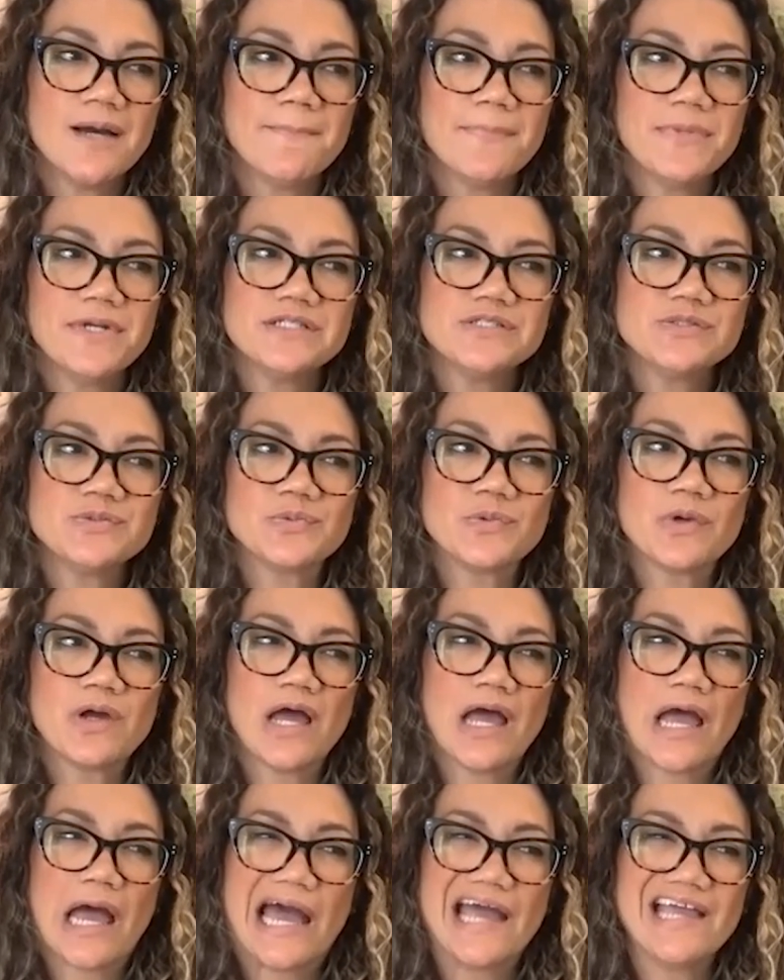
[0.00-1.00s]
but it's
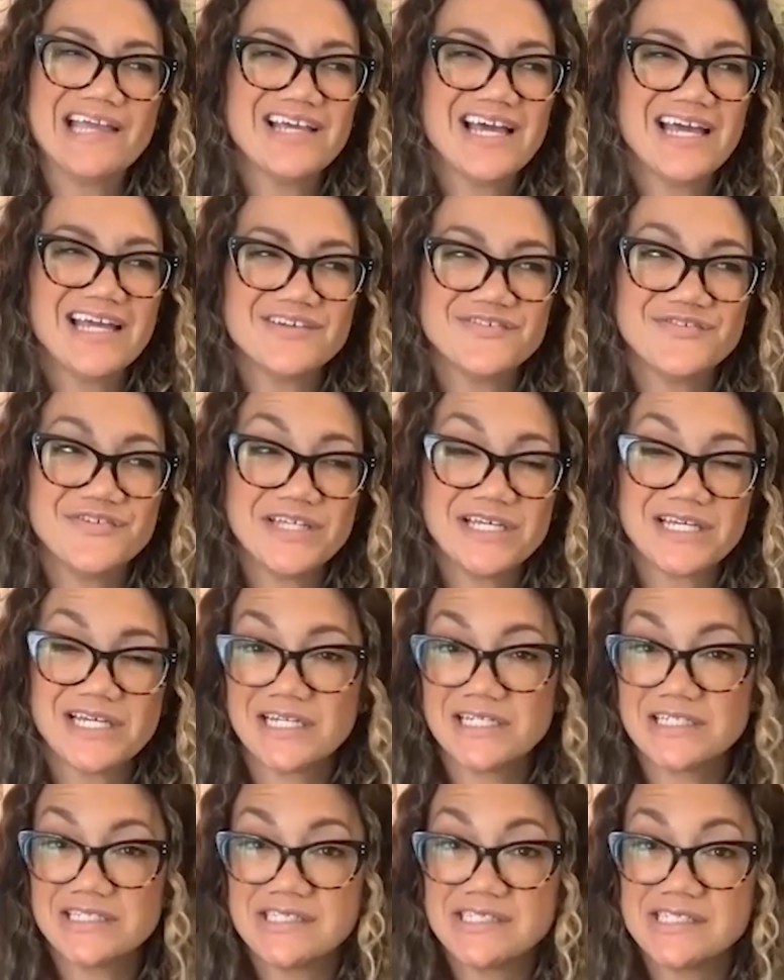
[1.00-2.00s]
I kind of feel like
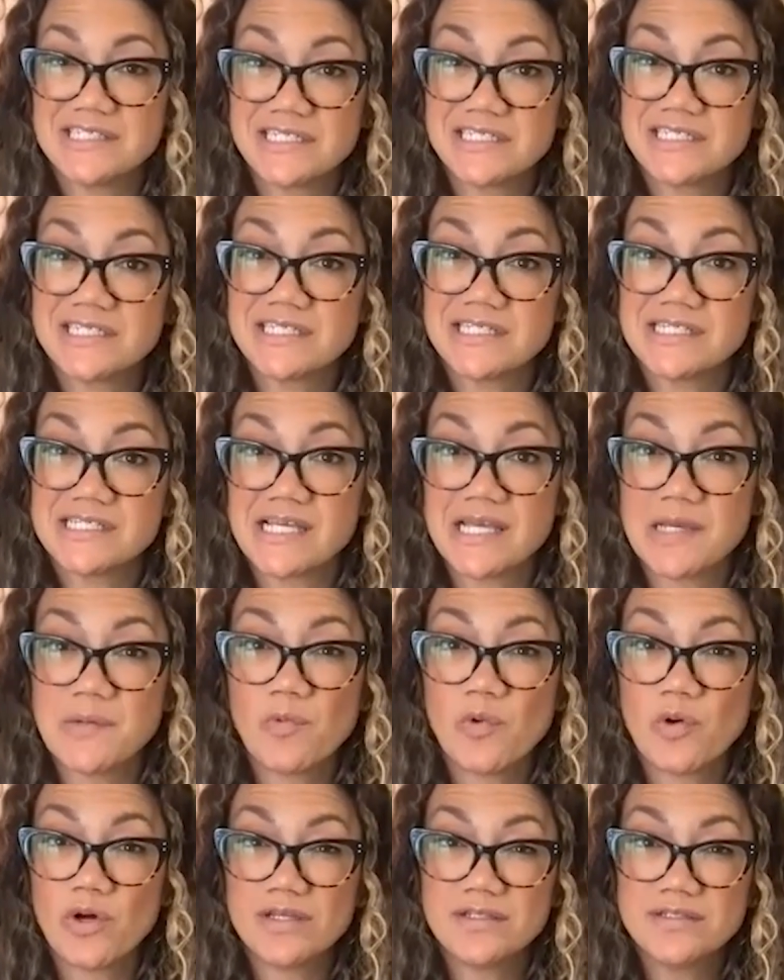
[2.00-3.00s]
I just stick to the
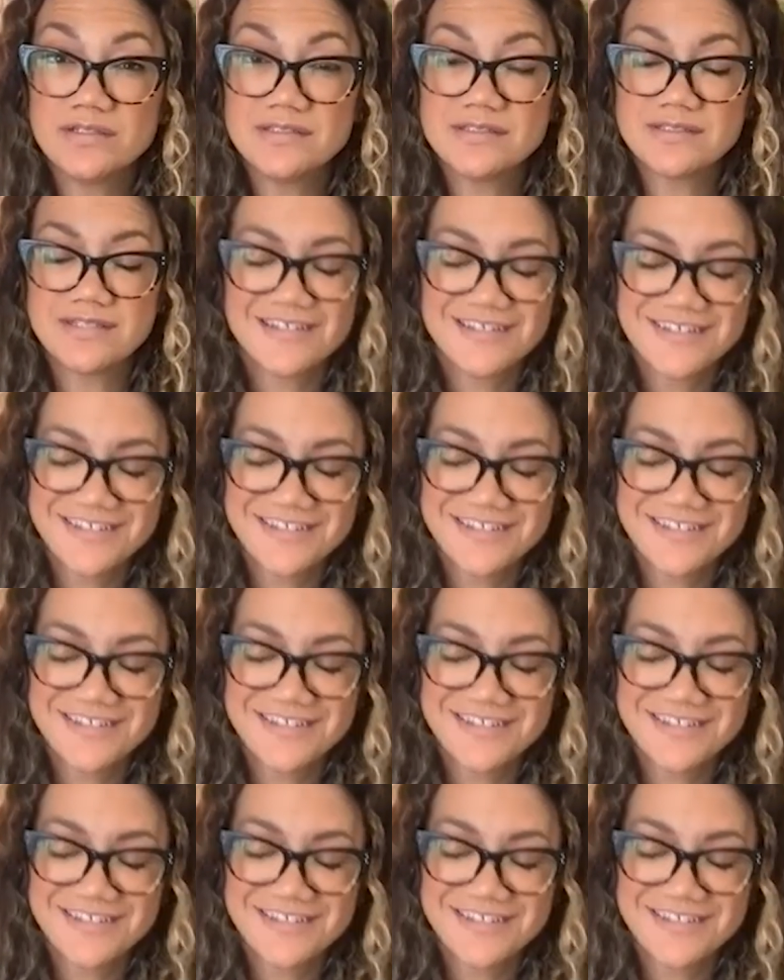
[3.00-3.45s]
same ones